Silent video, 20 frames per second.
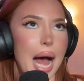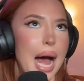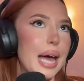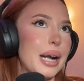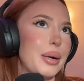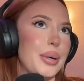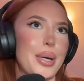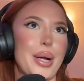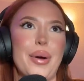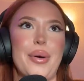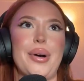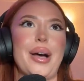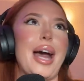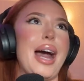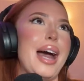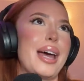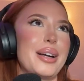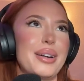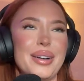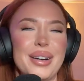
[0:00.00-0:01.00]
I don't know.
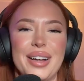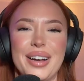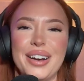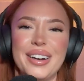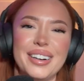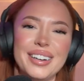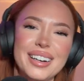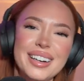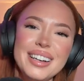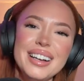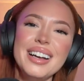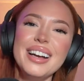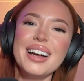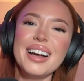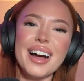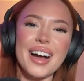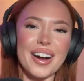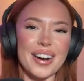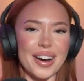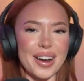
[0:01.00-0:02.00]

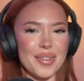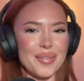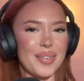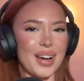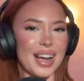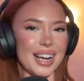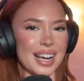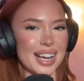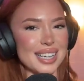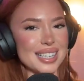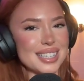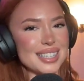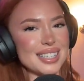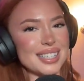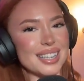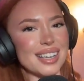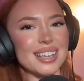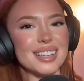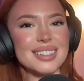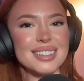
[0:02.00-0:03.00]
All right, bye guys.
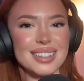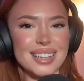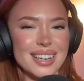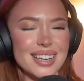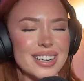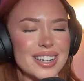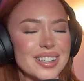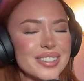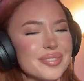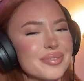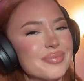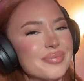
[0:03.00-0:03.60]
See ya later.